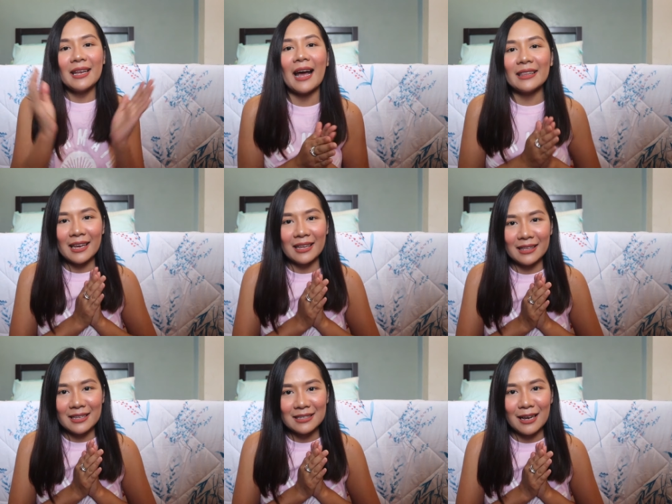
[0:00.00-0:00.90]
na ating
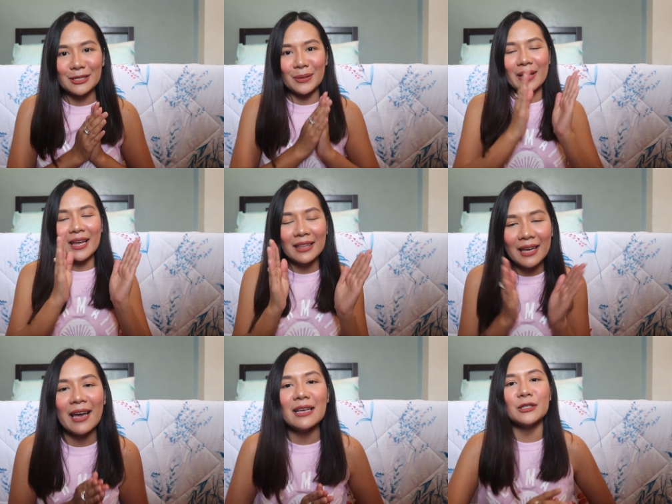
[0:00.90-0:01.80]
i-discuss. So ayan,
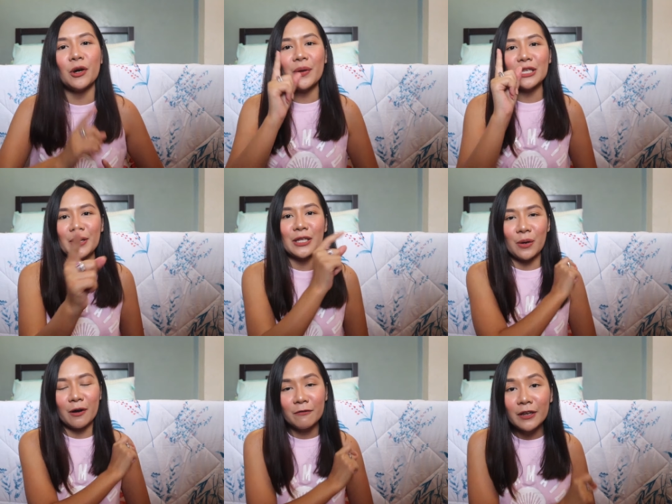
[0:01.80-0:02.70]
guys, going straight
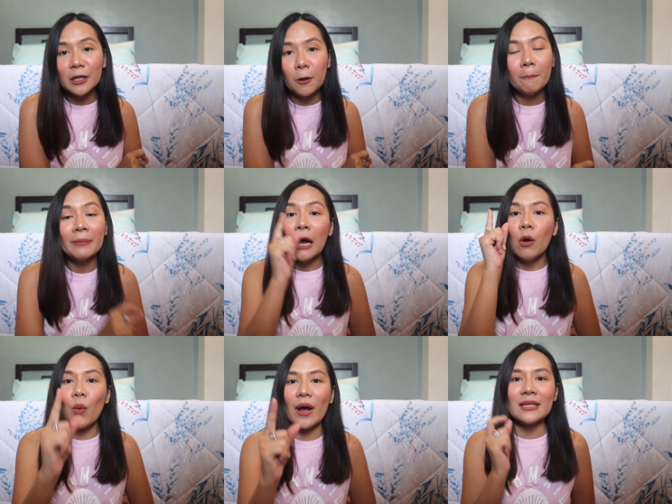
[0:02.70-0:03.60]
to our video,
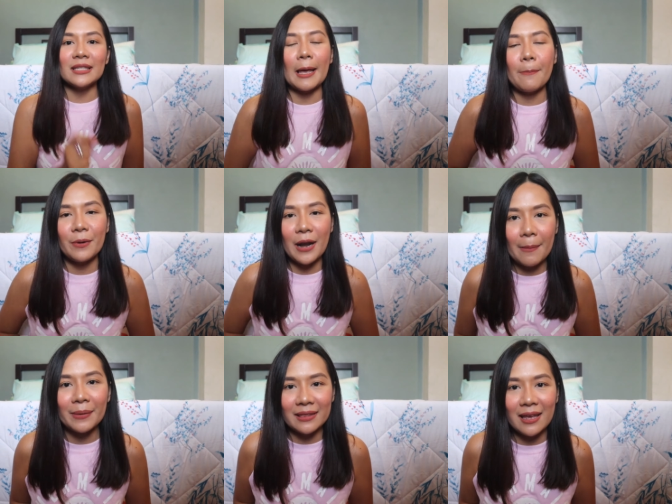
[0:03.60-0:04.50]
one step
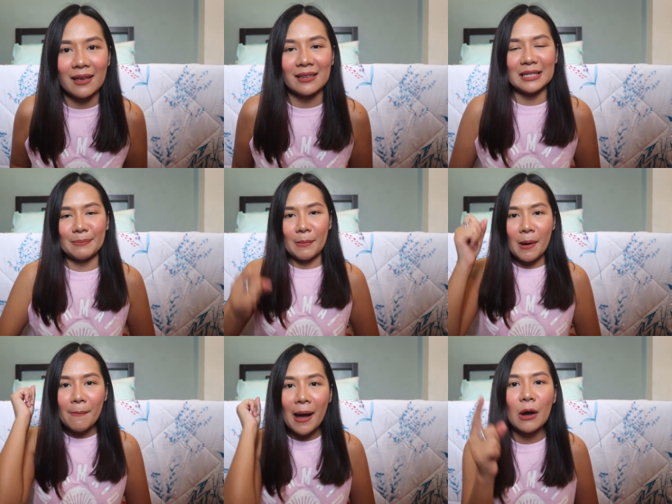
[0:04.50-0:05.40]
remedy sa
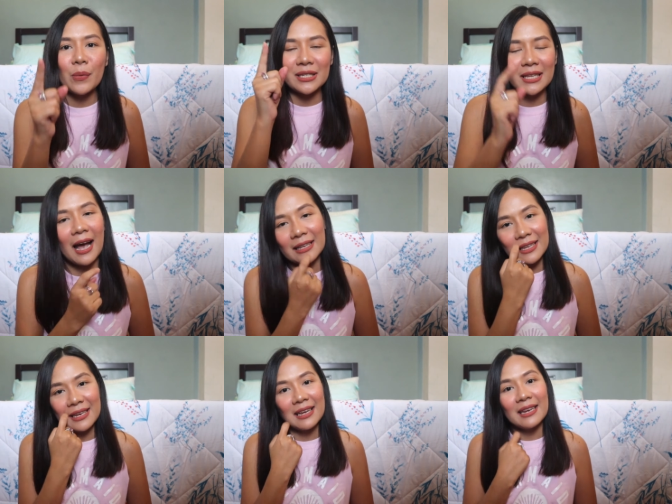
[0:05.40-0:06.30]
pamamawis ng
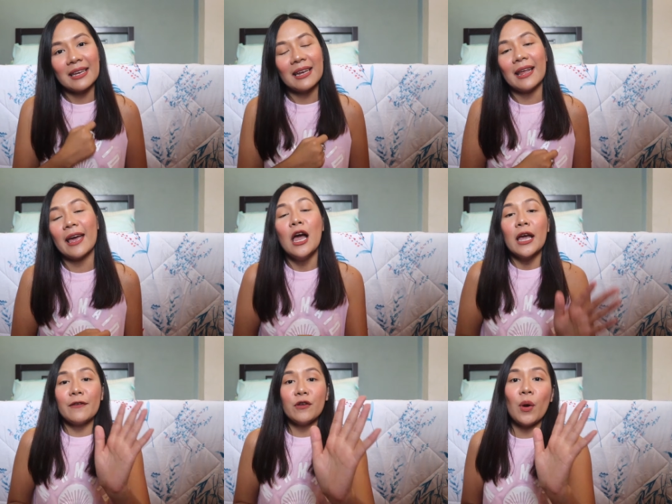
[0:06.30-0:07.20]
ating kilikili.
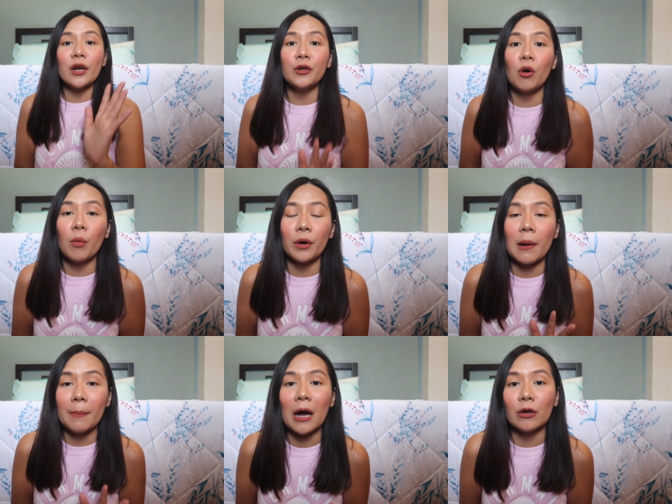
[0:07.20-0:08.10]
If you wanna know more
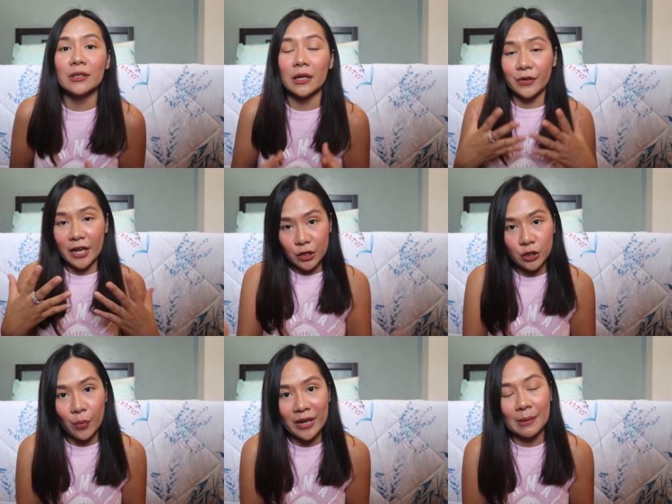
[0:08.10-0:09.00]
about the
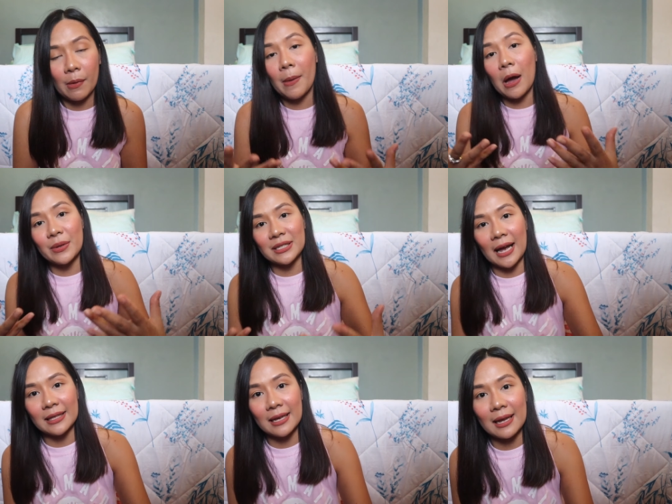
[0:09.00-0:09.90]
reasons why namamawis
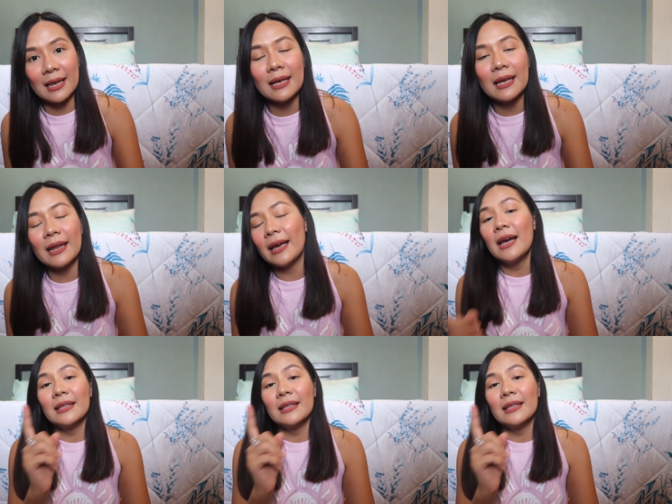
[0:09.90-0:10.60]
ang ating kilikili,